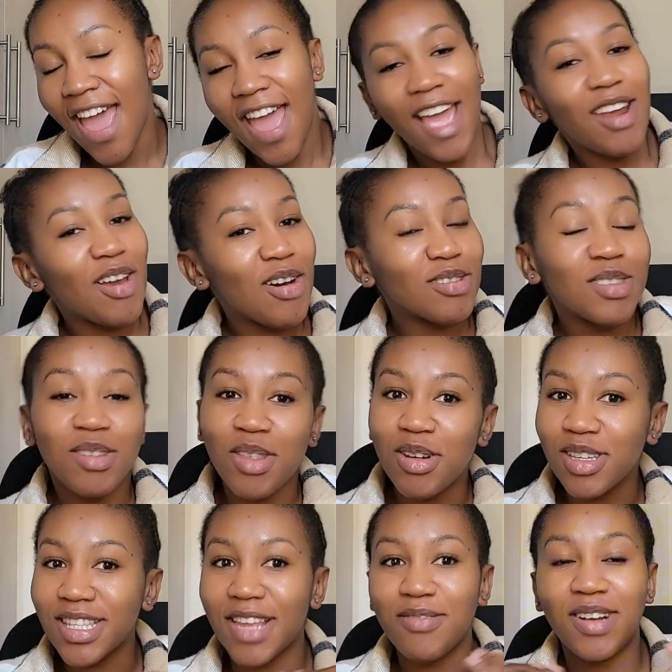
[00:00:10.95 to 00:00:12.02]
hello to
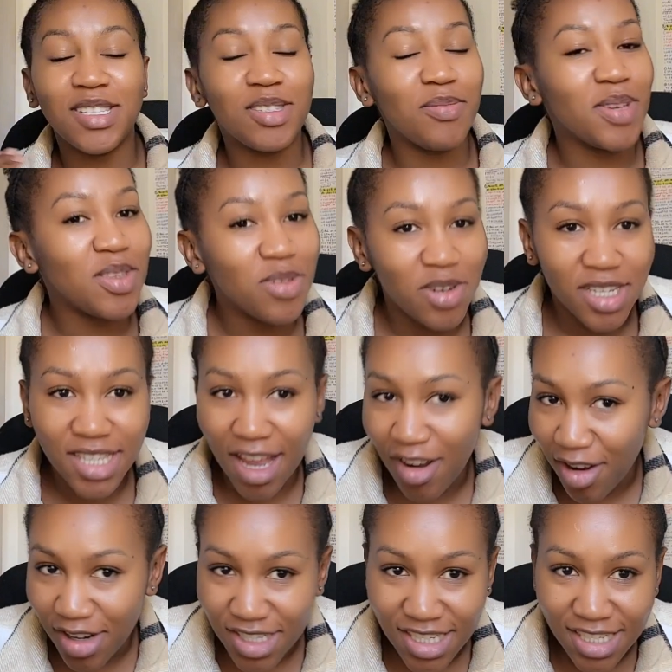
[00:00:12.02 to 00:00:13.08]
those that want to be
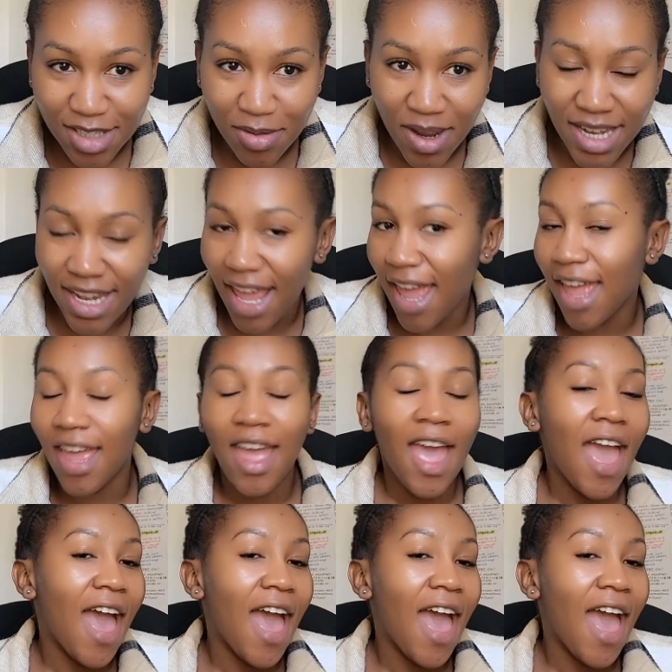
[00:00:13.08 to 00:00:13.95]
neuropsychologists one day,